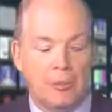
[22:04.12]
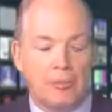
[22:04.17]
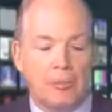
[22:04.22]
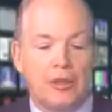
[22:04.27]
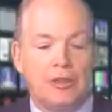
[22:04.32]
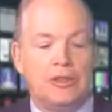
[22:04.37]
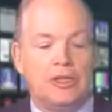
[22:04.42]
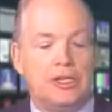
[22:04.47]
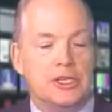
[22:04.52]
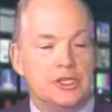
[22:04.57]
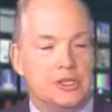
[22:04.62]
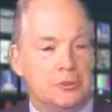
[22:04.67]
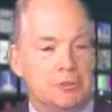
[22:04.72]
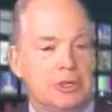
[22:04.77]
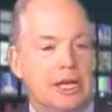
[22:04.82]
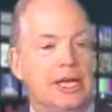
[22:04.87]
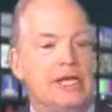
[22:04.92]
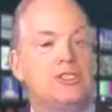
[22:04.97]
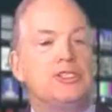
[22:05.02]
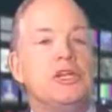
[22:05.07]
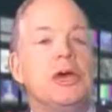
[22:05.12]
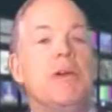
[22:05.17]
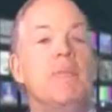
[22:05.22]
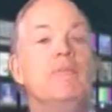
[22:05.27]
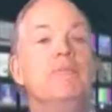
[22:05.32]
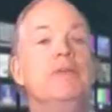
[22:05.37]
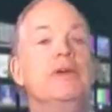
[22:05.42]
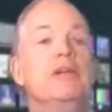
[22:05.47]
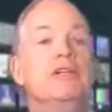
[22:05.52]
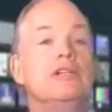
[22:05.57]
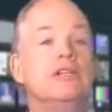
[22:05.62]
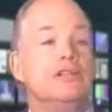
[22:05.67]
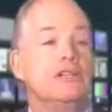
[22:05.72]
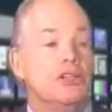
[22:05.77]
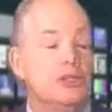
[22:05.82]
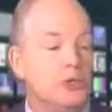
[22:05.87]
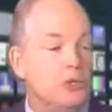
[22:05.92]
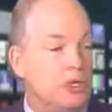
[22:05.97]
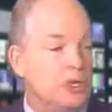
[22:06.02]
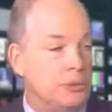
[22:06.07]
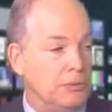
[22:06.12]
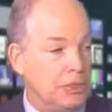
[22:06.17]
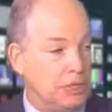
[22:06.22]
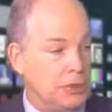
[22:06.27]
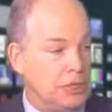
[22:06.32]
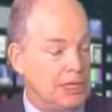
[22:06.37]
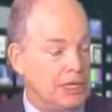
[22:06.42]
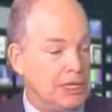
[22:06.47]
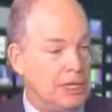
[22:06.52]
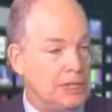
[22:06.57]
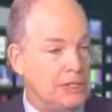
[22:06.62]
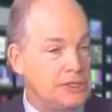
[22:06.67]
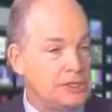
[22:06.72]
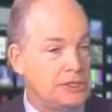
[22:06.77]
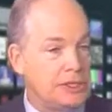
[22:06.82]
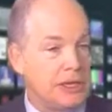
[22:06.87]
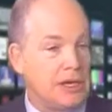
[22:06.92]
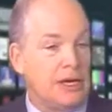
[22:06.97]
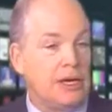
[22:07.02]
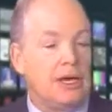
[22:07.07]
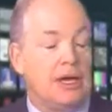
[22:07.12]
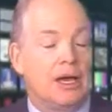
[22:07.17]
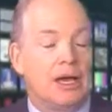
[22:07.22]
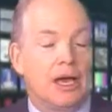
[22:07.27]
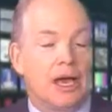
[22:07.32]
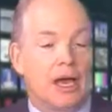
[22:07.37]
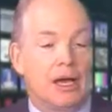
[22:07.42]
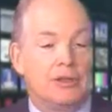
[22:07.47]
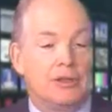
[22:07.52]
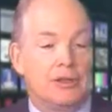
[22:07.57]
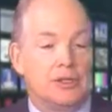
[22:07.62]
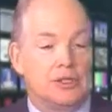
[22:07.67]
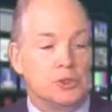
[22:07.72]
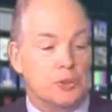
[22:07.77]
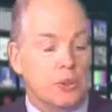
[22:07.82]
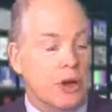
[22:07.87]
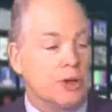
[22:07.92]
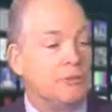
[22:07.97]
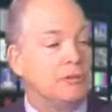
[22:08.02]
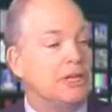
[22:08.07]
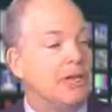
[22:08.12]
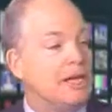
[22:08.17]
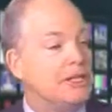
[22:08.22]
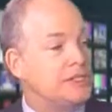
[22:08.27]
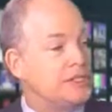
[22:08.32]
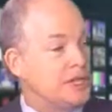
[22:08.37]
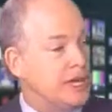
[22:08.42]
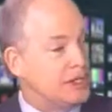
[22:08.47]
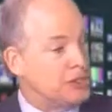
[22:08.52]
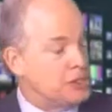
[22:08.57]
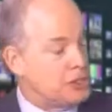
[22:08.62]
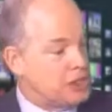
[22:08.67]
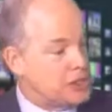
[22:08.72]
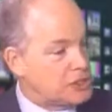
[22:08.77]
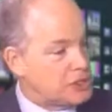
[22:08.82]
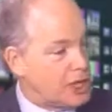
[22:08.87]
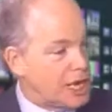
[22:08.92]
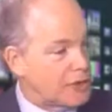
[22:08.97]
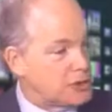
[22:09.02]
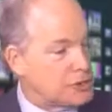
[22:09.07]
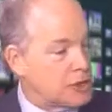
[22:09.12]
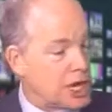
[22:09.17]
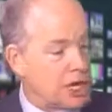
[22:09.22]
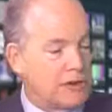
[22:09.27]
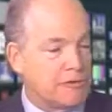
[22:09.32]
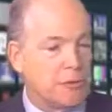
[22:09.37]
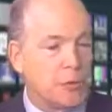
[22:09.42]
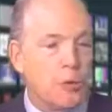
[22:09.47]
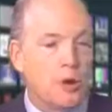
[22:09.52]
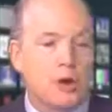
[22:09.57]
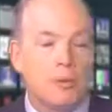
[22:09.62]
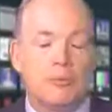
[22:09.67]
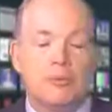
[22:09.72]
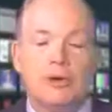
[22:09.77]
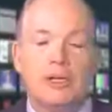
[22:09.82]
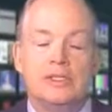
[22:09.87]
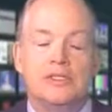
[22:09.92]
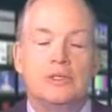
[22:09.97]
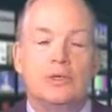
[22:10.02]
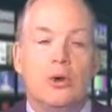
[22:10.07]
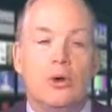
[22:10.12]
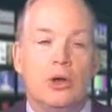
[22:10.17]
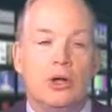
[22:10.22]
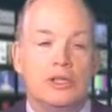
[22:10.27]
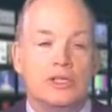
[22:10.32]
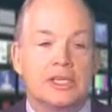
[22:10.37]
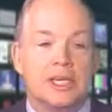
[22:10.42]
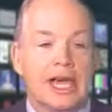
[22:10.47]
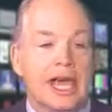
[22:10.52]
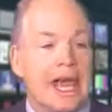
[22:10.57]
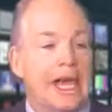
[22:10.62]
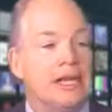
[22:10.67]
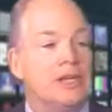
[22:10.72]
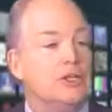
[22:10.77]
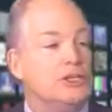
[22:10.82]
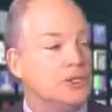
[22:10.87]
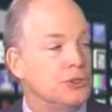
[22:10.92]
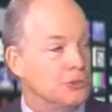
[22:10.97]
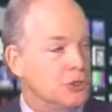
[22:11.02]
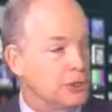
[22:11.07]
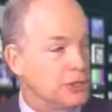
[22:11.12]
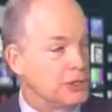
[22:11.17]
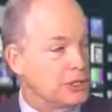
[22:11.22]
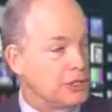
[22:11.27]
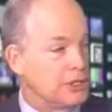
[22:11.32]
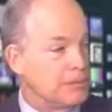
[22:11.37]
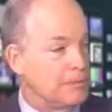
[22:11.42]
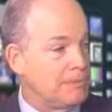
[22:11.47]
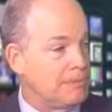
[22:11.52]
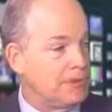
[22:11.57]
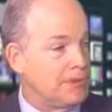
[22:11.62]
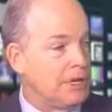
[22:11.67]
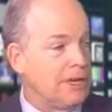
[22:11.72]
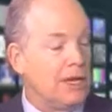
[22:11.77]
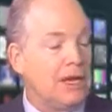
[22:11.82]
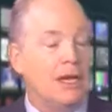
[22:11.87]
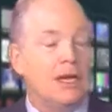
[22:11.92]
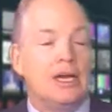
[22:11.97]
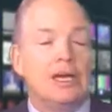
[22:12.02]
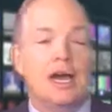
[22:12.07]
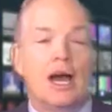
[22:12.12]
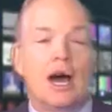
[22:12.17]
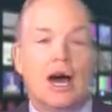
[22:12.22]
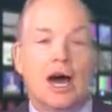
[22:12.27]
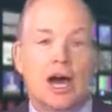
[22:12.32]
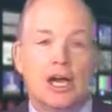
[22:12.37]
to help the displaced build new communities. There's one place that's just outside of Port-au-Prince called Canaan, Jerusalem.